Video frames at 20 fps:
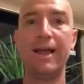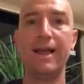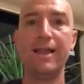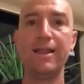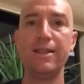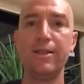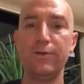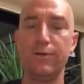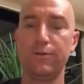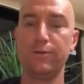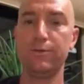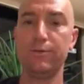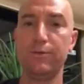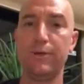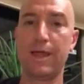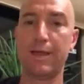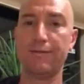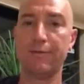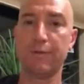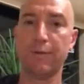
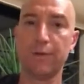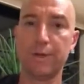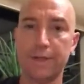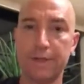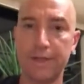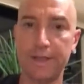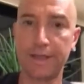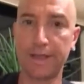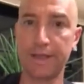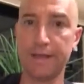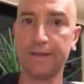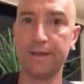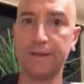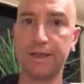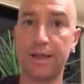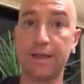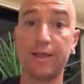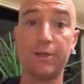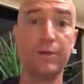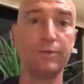Hello, everyone, and
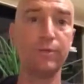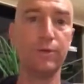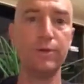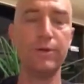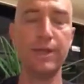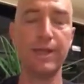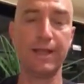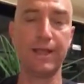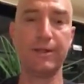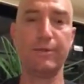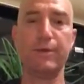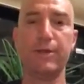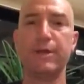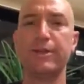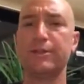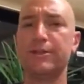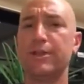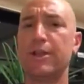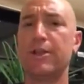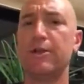good morning. Here we
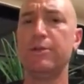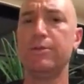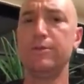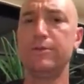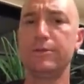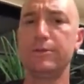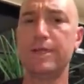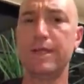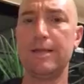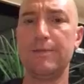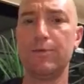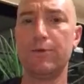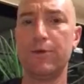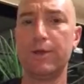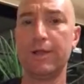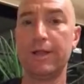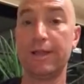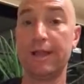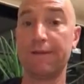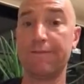are, Tuesday
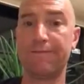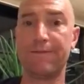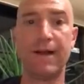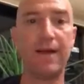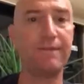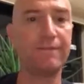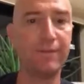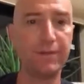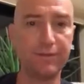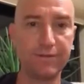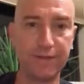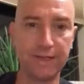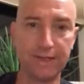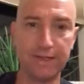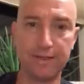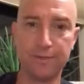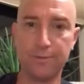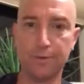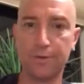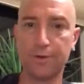morning, like
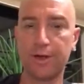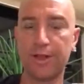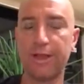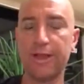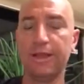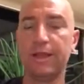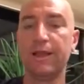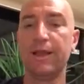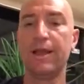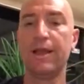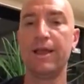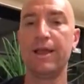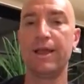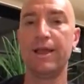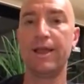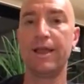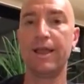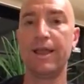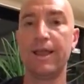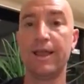5:15 in the morning,
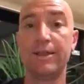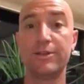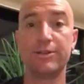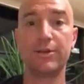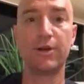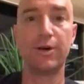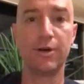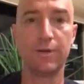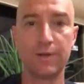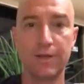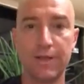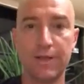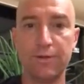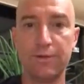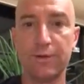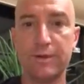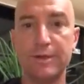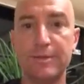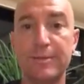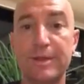and it's already
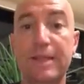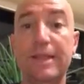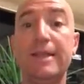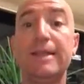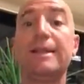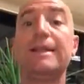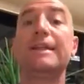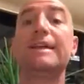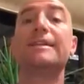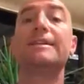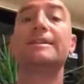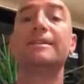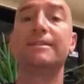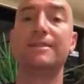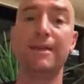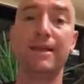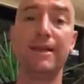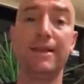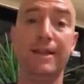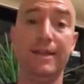going to be an
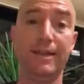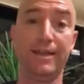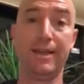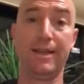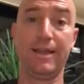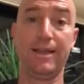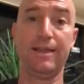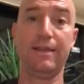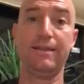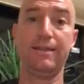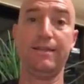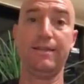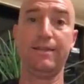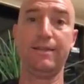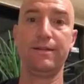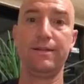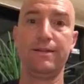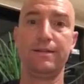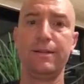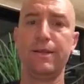exciting day.
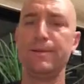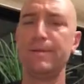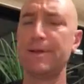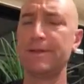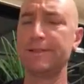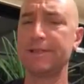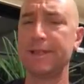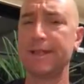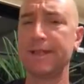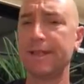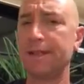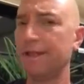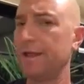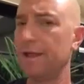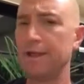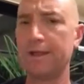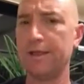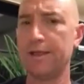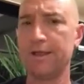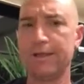Now you may say,
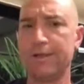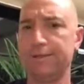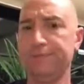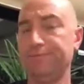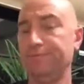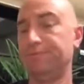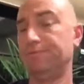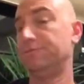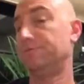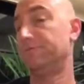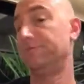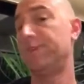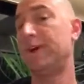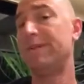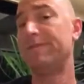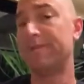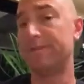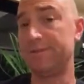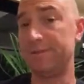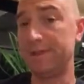
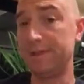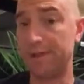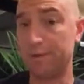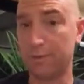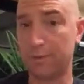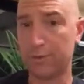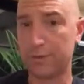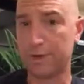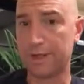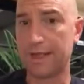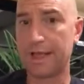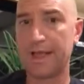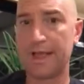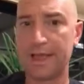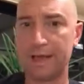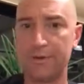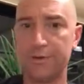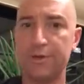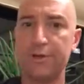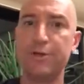5:15 in the morning,
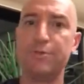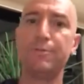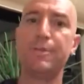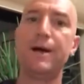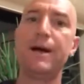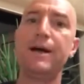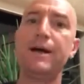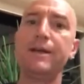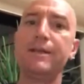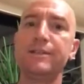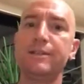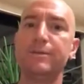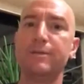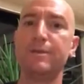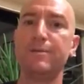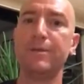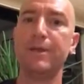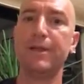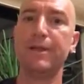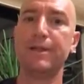how can you
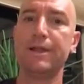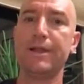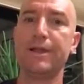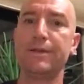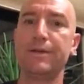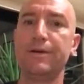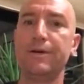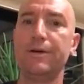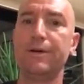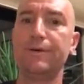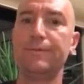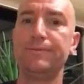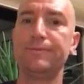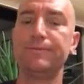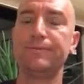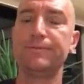possibly make that call?